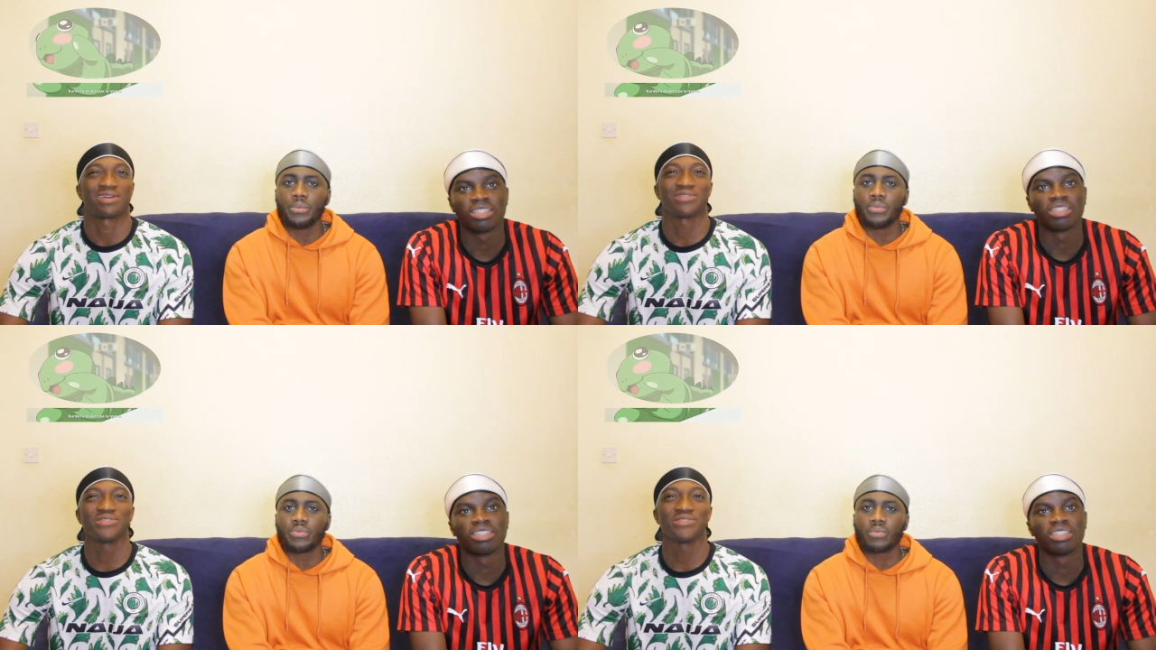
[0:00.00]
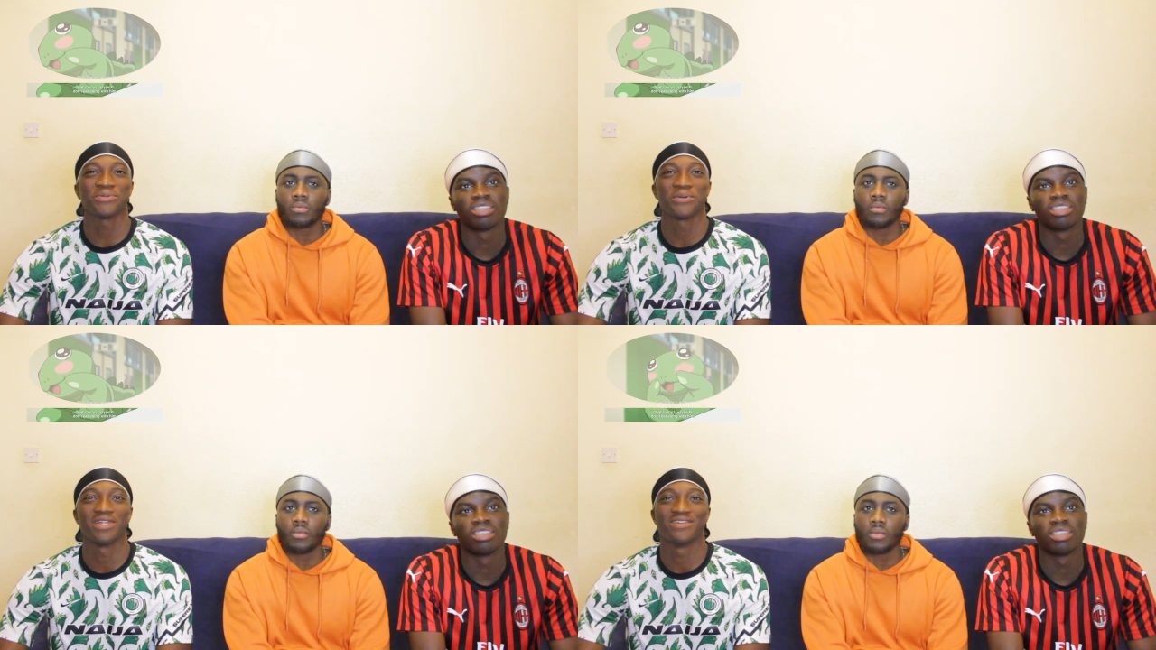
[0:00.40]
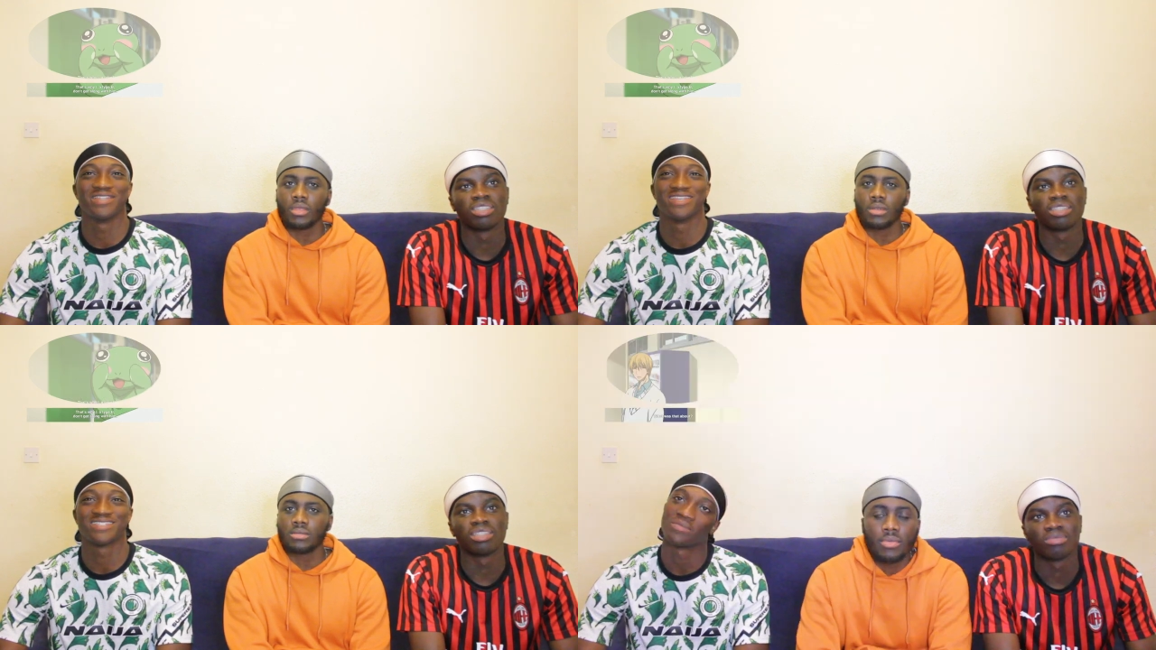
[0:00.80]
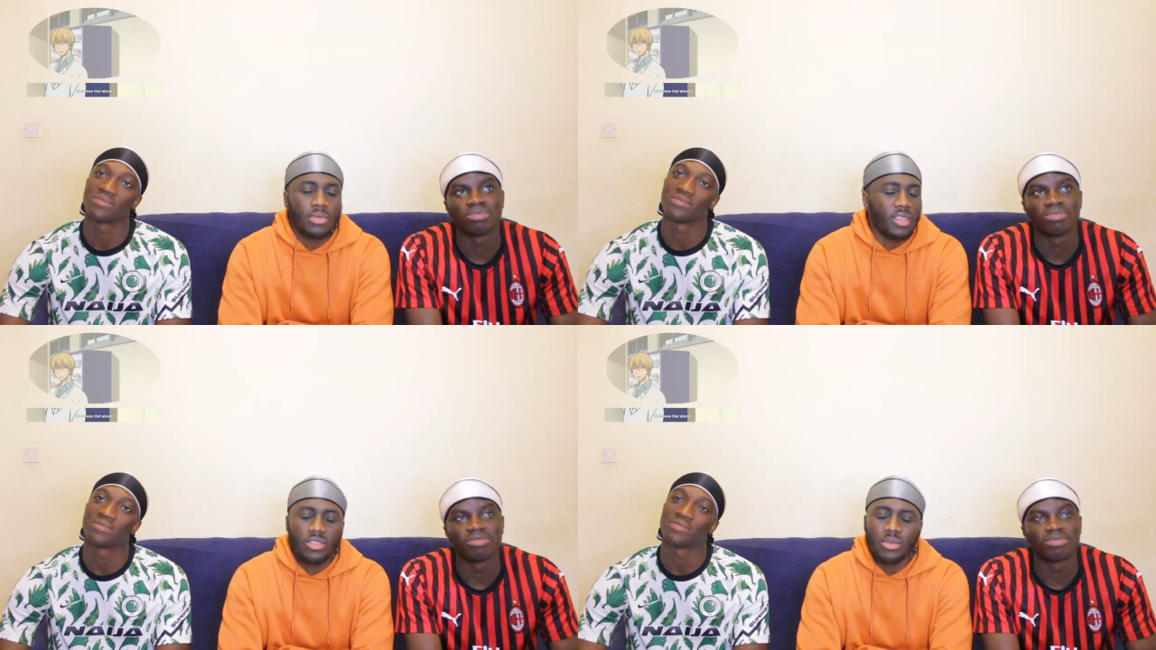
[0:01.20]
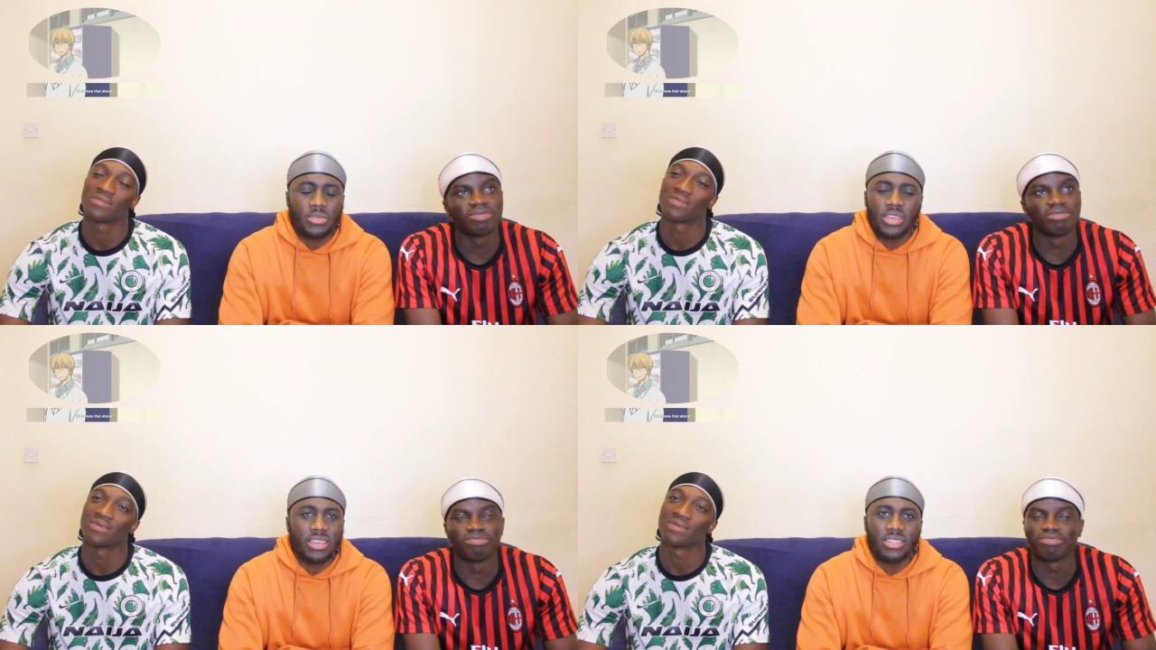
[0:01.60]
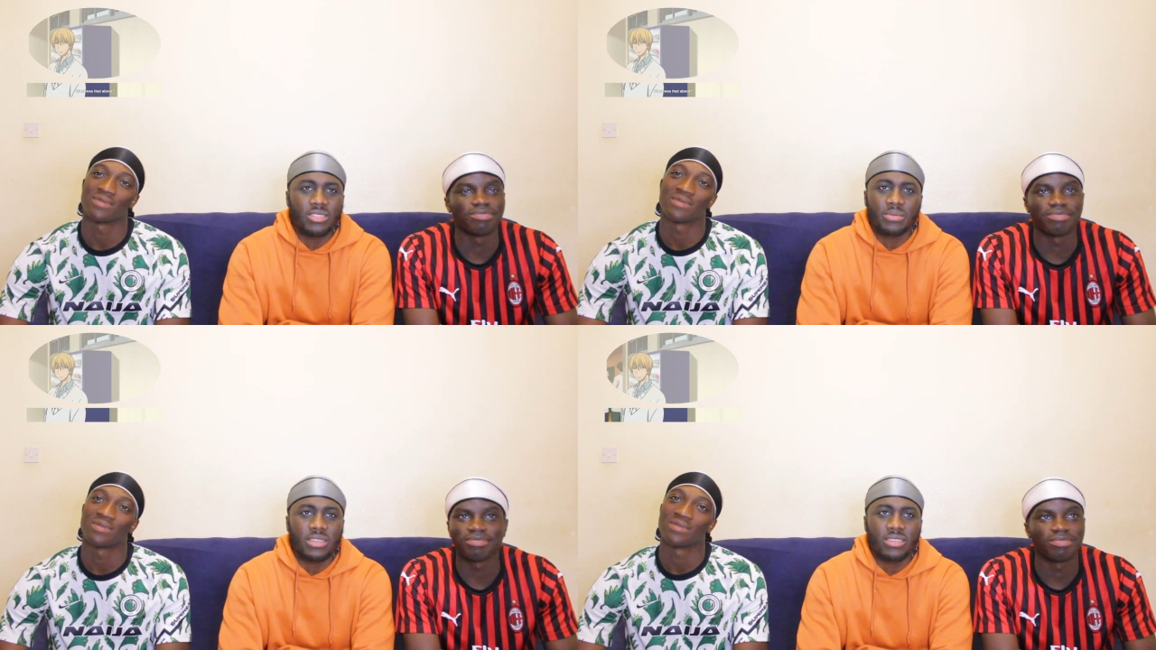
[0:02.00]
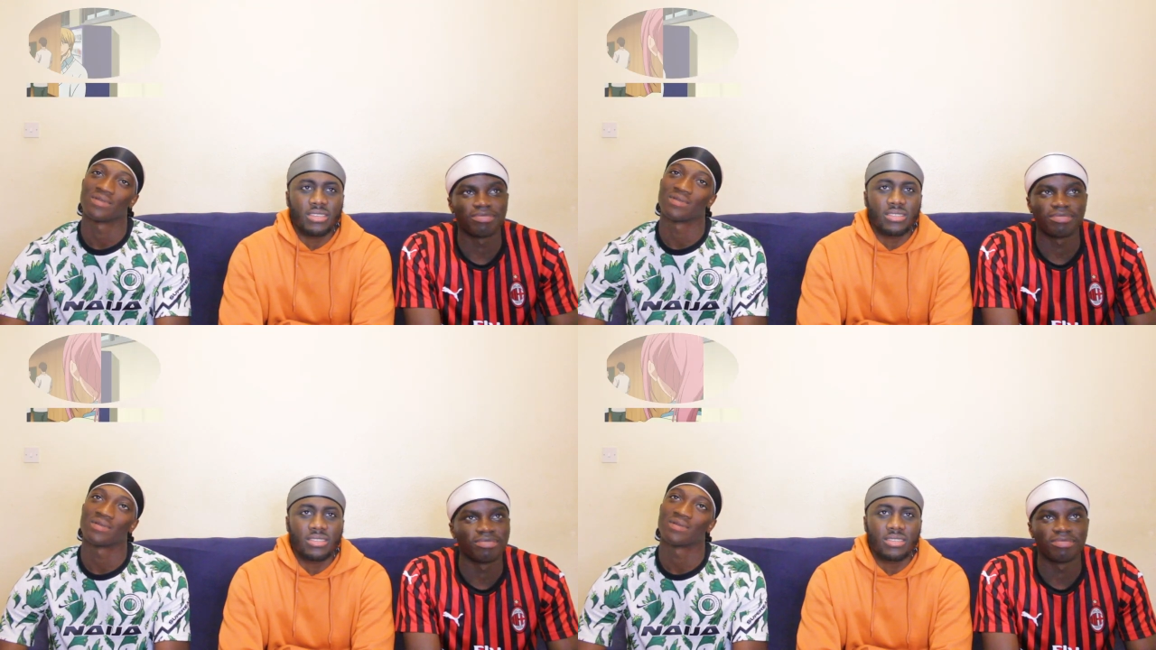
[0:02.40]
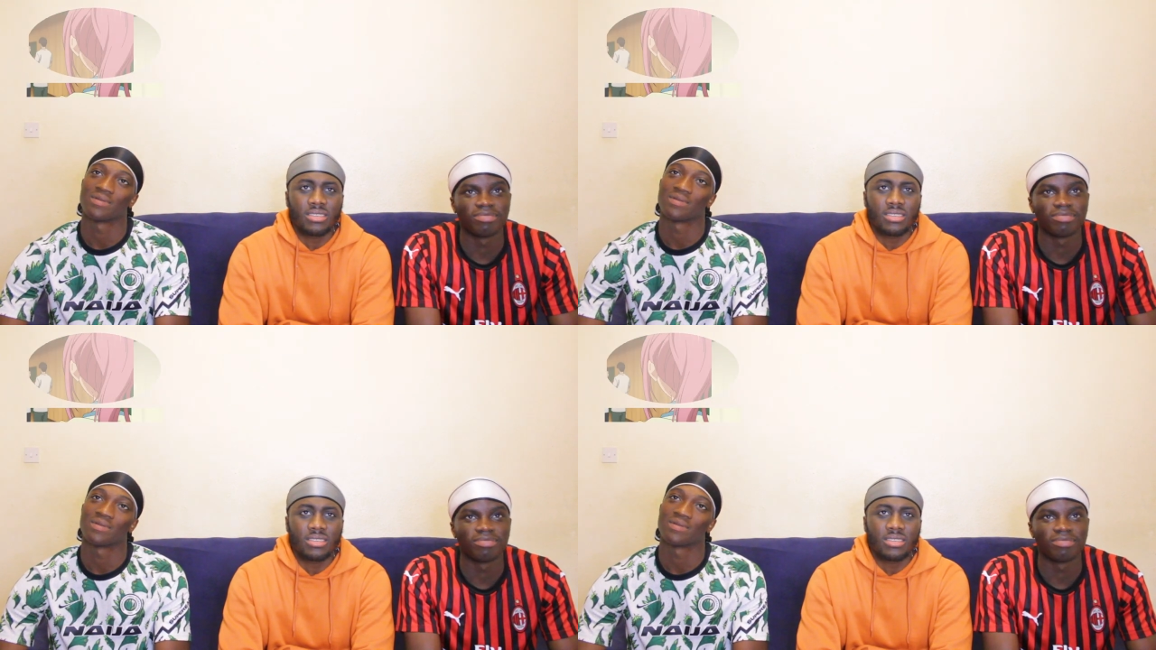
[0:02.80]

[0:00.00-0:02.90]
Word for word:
Speaker 1: How does he know all of this? That's what I'm saying. It doesn't make sense.